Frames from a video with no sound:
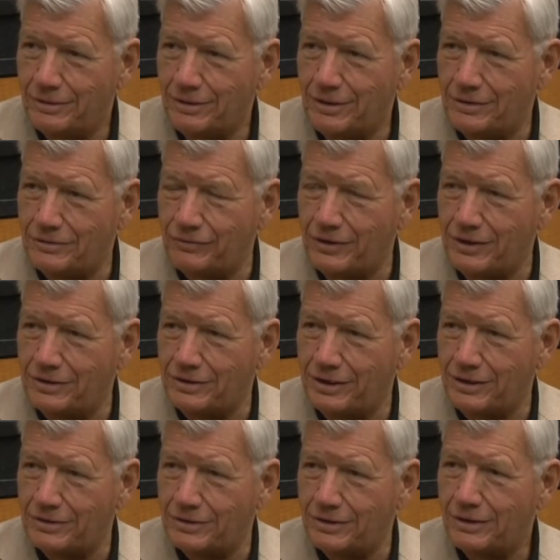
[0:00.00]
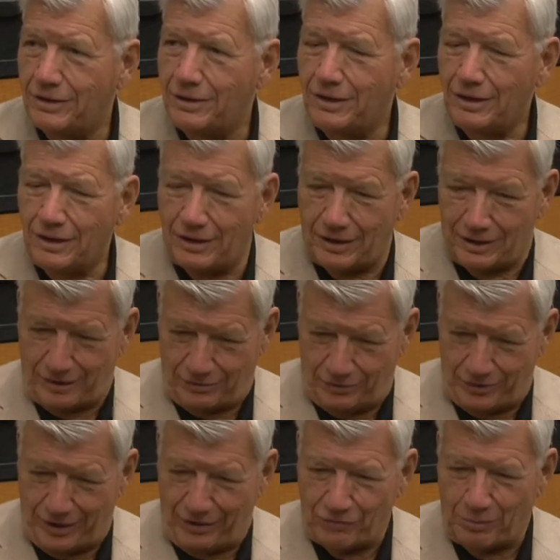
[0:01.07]
That's fantastic.
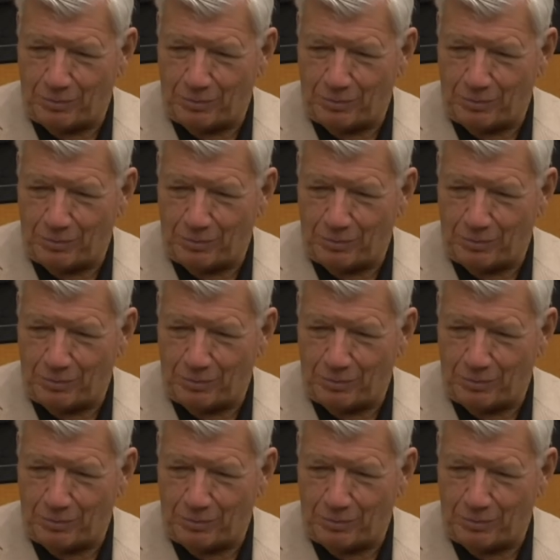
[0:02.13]
You have a